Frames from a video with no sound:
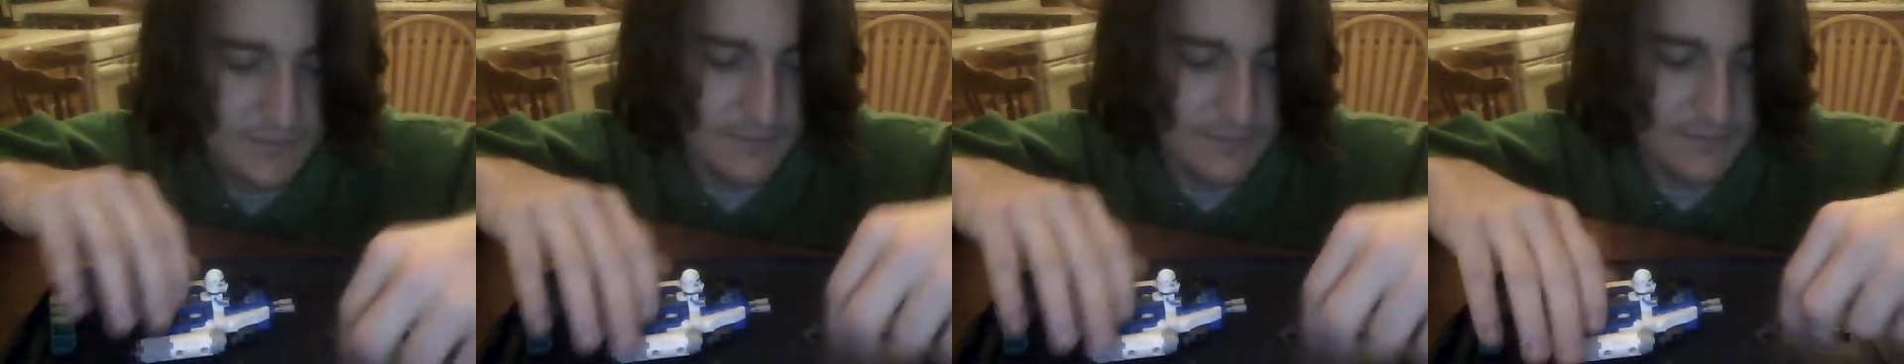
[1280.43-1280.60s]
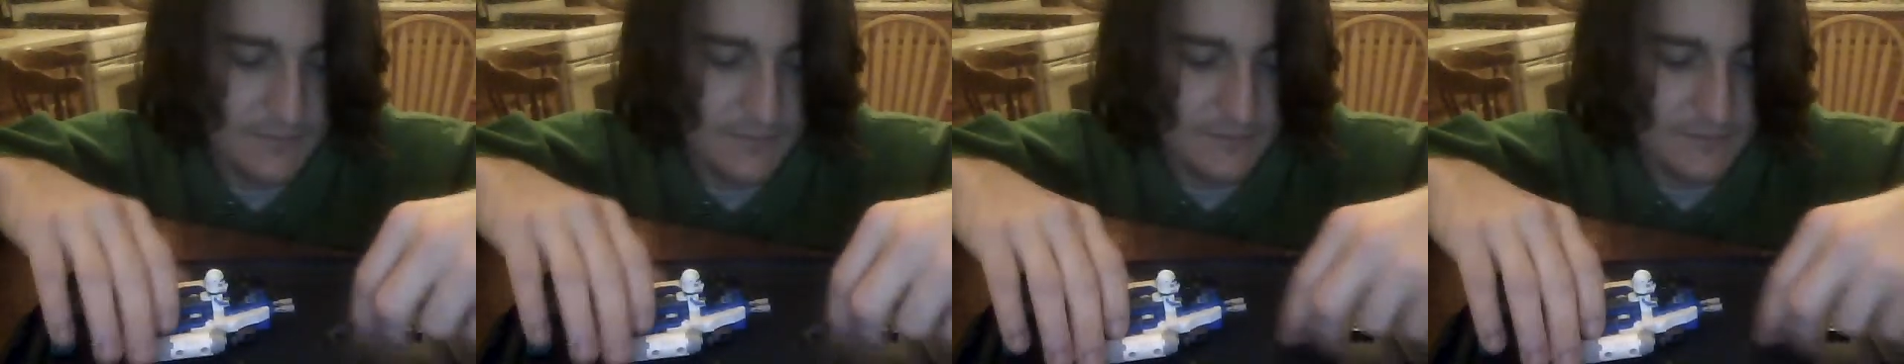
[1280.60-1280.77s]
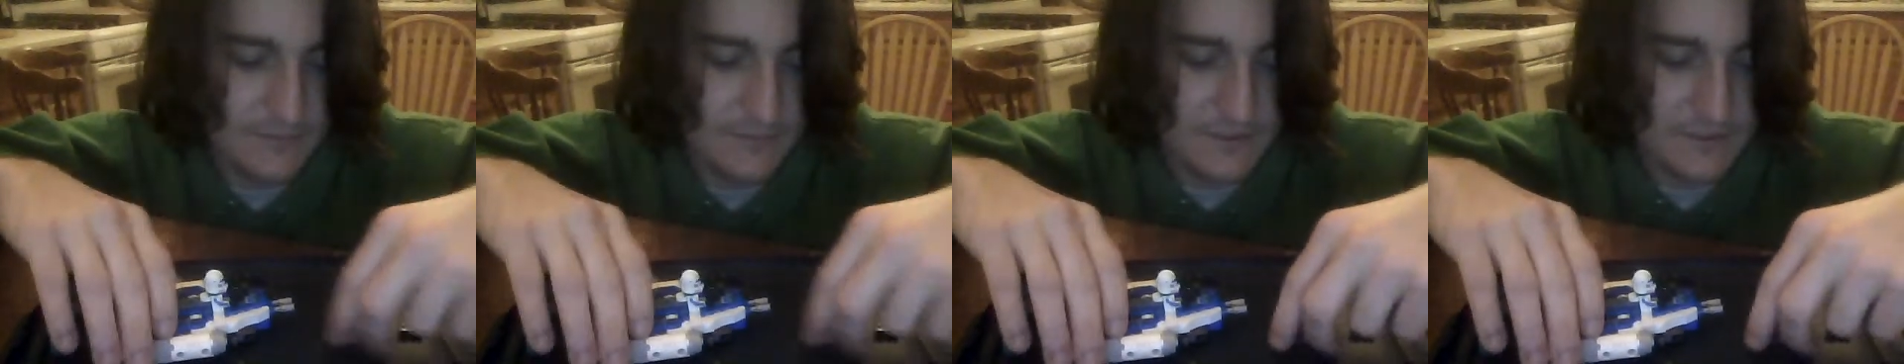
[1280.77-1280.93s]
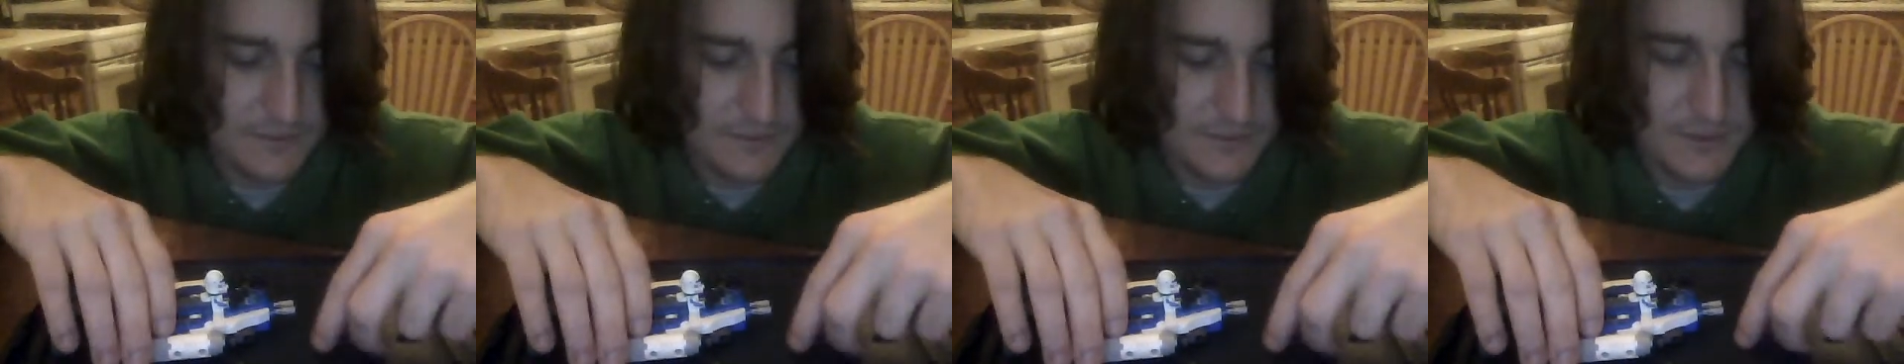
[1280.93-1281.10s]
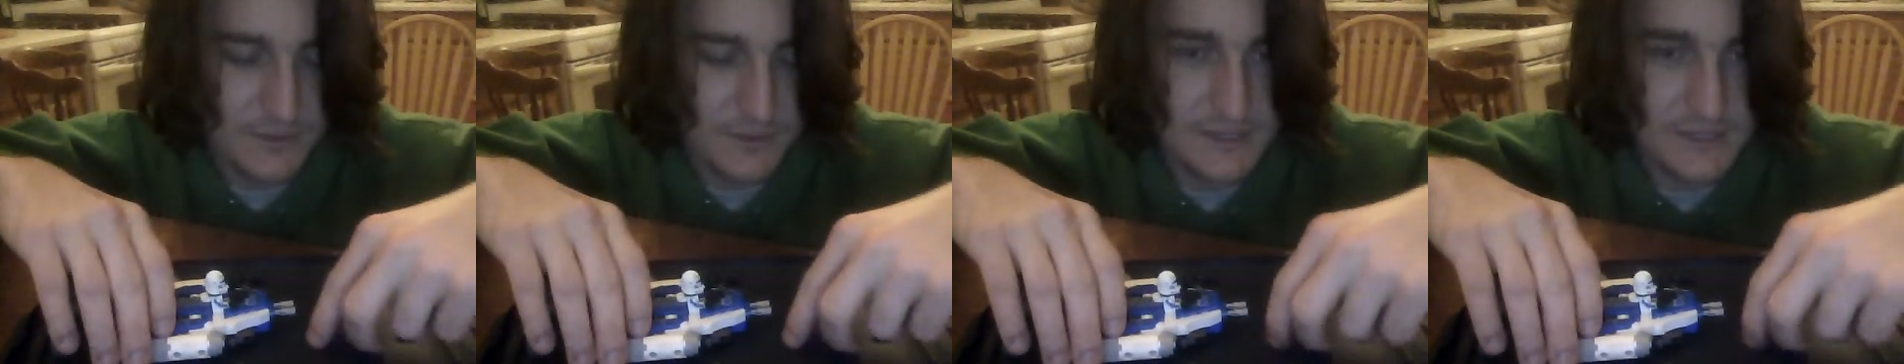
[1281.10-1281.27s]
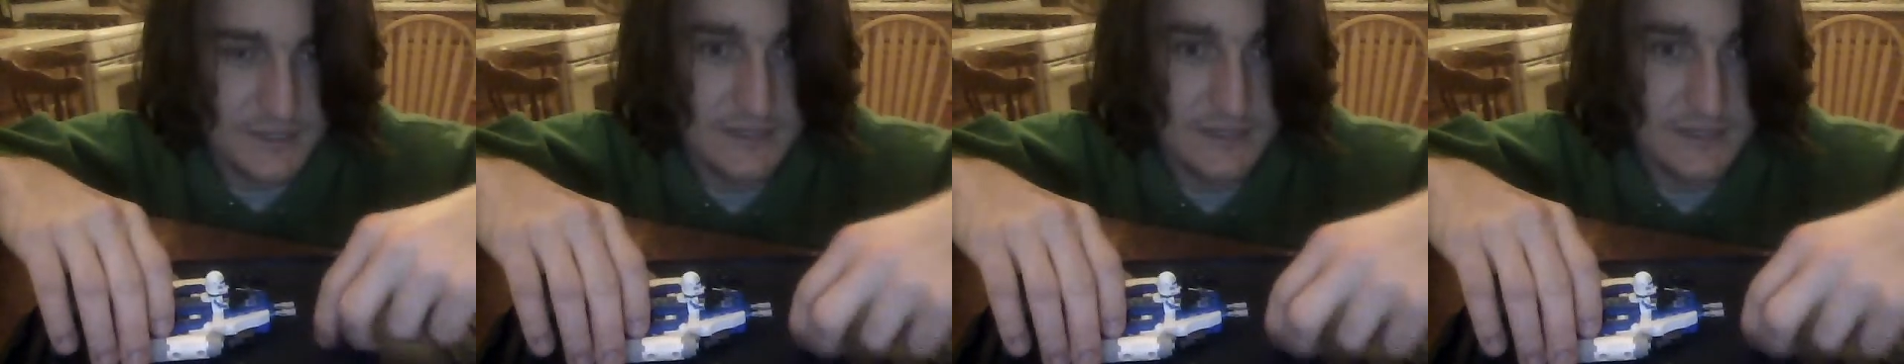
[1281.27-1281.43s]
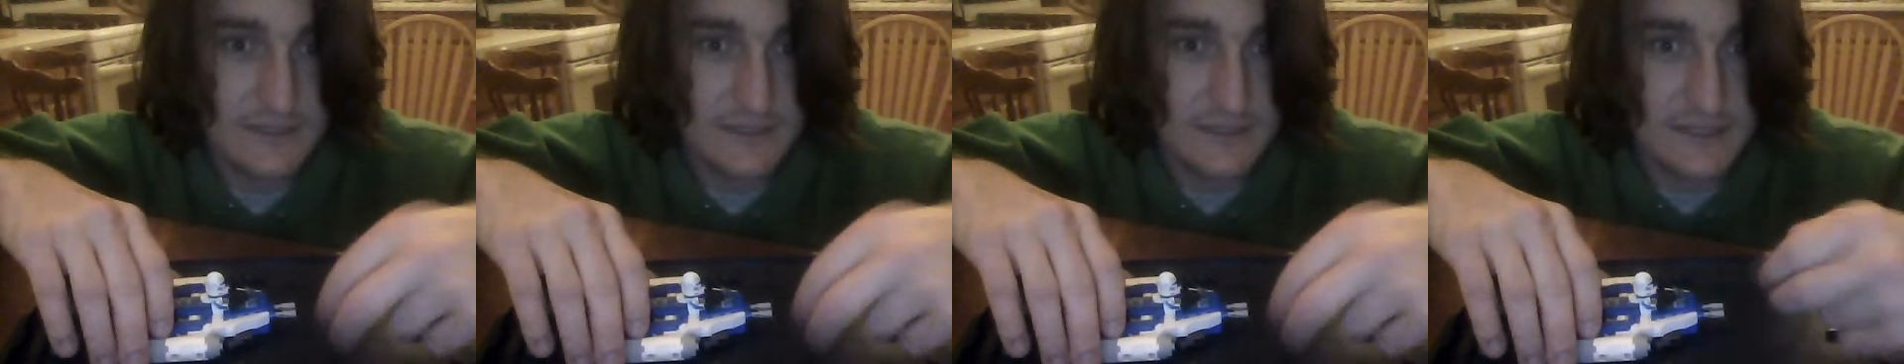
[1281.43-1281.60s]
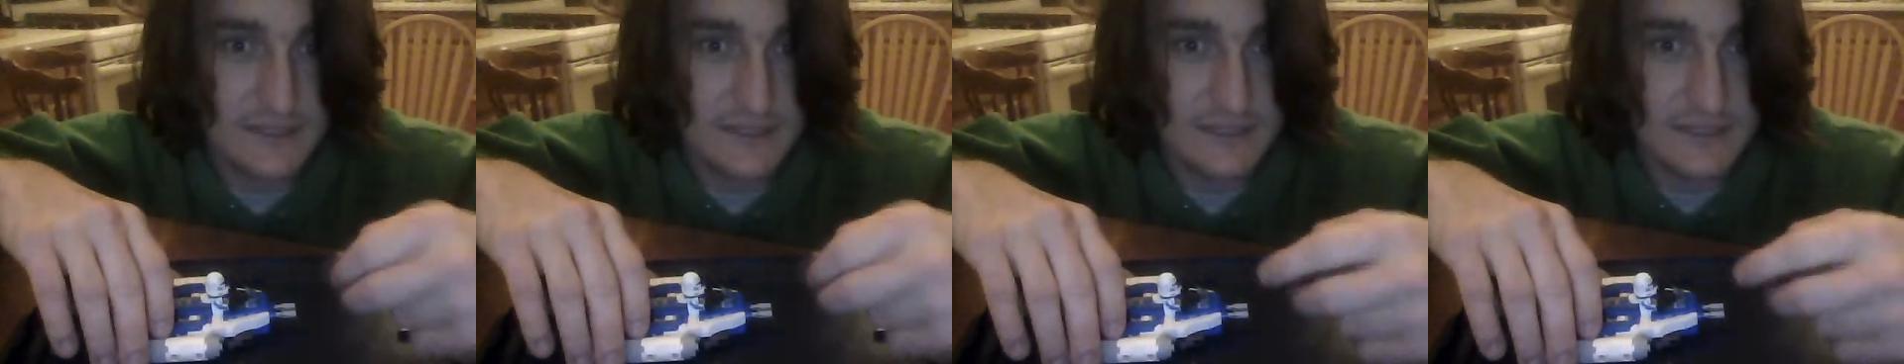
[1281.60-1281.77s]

which are mostly all just